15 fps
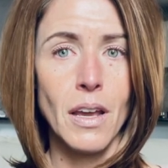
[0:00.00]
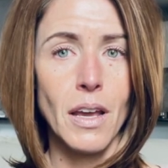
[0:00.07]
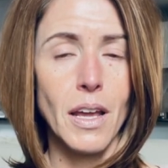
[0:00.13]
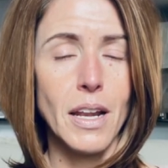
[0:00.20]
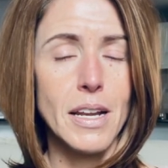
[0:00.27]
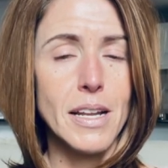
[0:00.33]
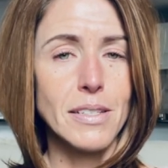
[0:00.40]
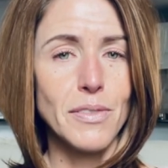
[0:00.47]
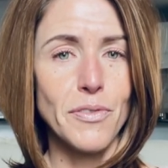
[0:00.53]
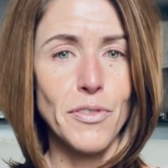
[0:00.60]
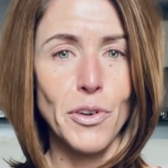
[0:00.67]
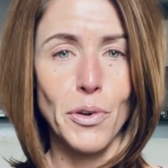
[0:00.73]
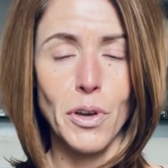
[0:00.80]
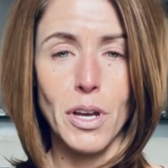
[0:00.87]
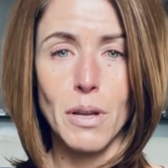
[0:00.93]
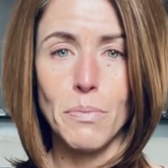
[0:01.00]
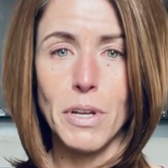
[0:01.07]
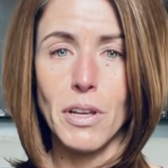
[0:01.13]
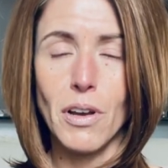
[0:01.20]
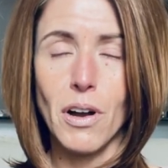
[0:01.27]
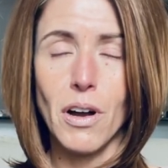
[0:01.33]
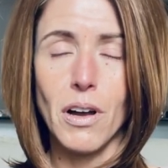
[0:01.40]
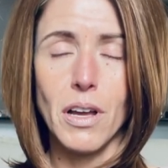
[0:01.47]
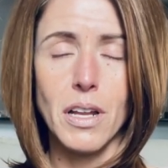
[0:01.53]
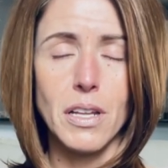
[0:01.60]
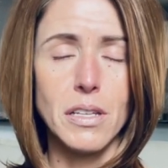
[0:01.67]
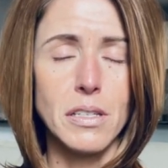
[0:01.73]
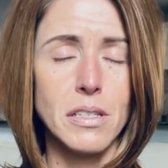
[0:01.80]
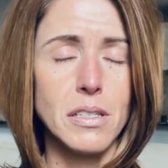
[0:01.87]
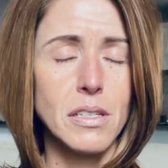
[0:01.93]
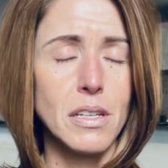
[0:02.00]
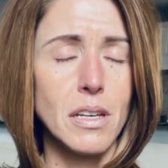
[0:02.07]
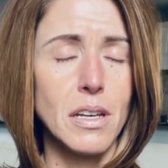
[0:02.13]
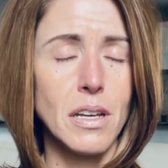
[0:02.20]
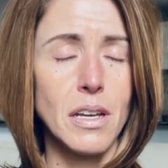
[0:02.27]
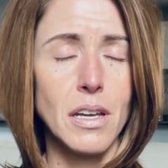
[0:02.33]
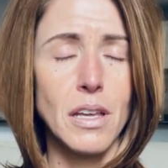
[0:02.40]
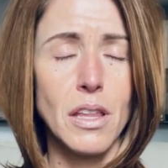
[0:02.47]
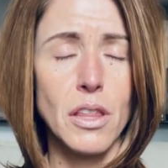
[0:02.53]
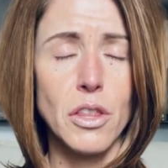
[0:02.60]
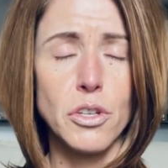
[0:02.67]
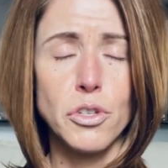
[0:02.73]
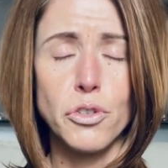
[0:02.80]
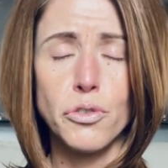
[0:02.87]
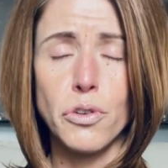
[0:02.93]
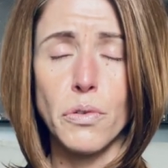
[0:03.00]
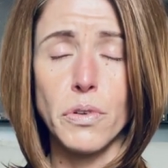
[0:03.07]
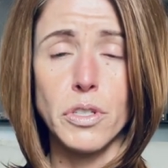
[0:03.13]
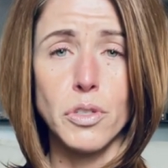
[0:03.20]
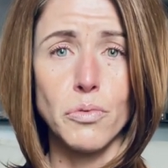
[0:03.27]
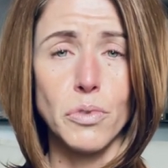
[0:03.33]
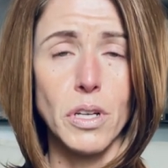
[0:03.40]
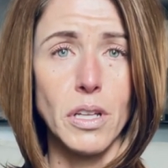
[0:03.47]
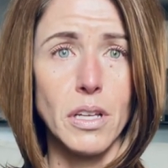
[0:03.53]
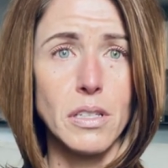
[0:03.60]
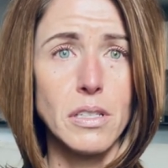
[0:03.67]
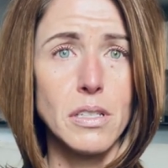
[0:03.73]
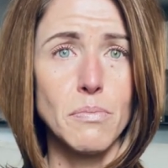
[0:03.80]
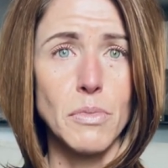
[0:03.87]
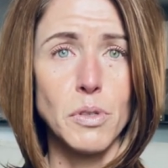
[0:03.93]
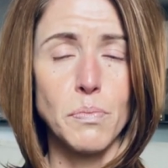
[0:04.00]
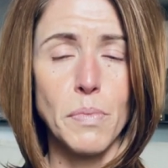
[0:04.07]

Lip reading: And it doesn't feel good, but y'all, it is the truest, realest, most